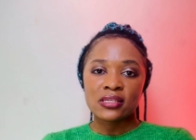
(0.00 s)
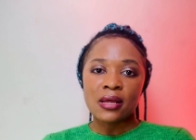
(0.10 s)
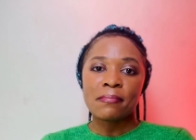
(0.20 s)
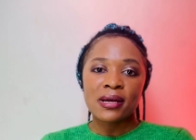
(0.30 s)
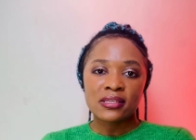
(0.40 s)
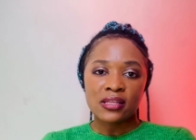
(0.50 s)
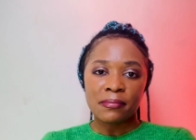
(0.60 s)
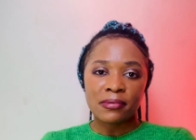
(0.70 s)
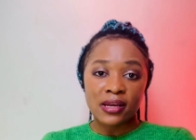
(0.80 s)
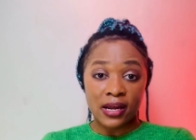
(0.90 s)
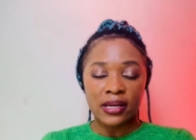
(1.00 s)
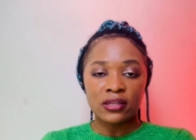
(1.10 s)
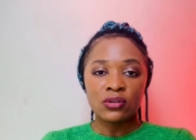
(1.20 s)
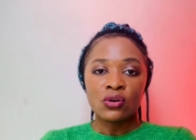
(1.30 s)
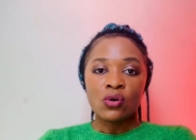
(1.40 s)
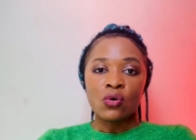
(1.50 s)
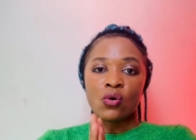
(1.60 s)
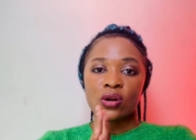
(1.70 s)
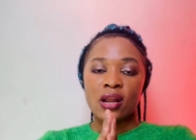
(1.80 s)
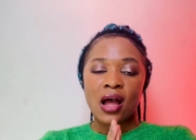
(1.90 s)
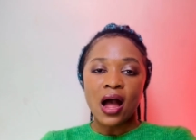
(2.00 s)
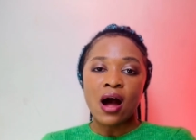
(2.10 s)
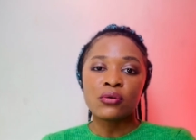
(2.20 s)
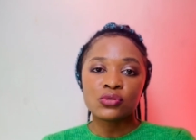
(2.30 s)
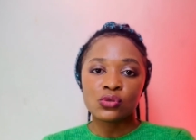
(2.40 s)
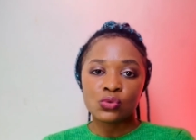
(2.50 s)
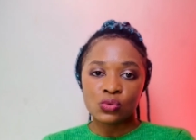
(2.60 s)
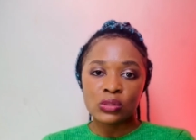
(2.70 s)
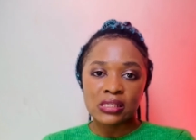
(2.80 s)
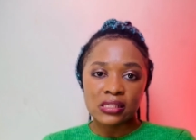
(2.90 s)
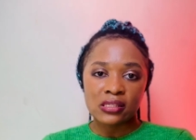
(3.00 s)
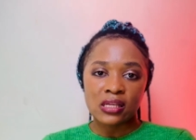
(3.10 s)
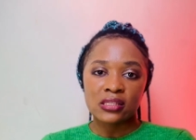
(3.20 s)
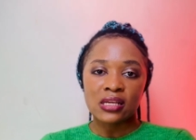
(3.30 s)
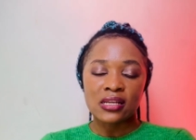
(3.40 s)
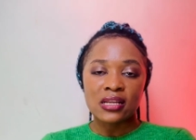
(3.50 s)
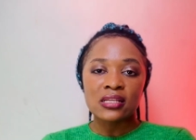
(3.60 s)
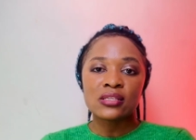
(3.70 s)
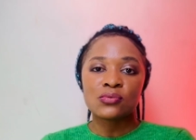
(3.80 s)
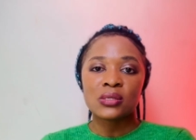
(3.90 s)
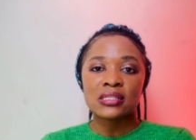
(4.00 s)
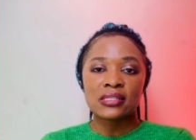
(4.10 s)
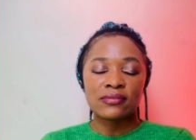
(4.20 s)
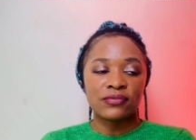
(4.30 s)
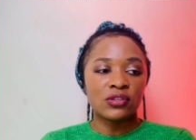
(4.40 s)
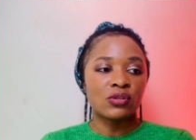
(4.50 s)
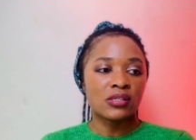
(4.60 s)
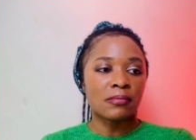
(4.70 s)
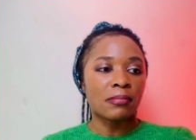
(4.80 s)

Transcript: step-by-step guide on how to do these things, and that is what this video is